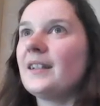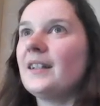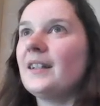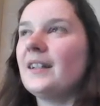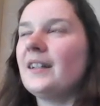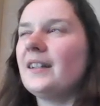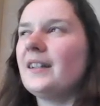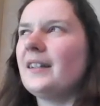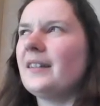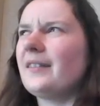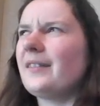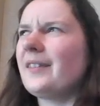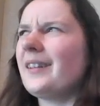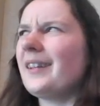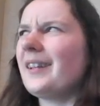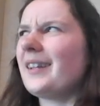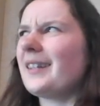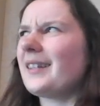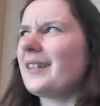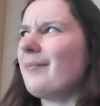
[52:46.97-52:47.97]
I
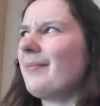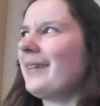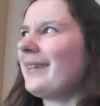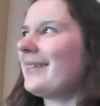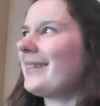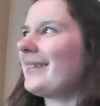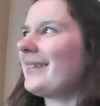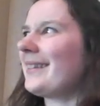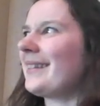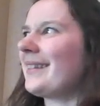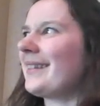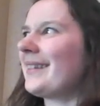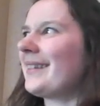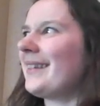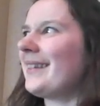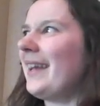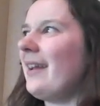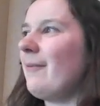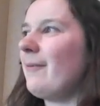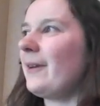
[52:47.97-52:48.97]
feel like I had something else to
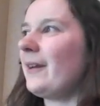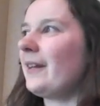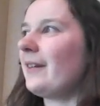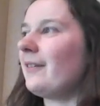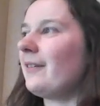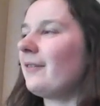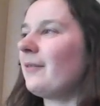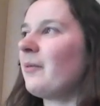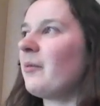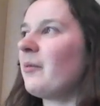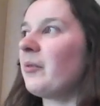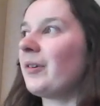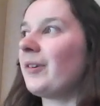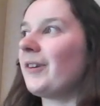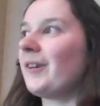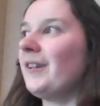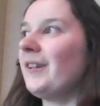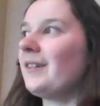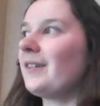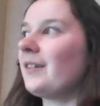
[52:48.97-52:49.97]
say, but I don't remember what
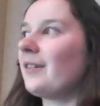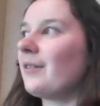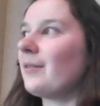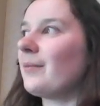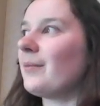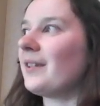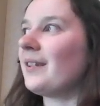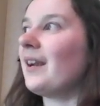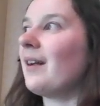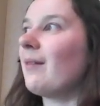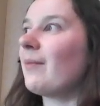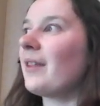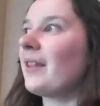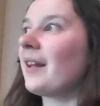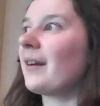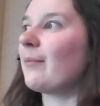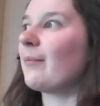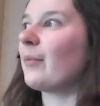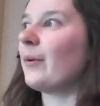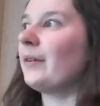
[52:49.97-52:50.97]
it is, so it must not be
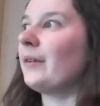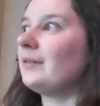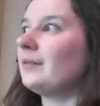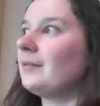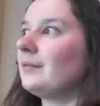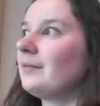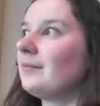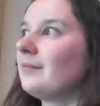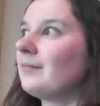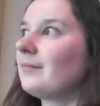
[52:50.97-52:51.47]
that important.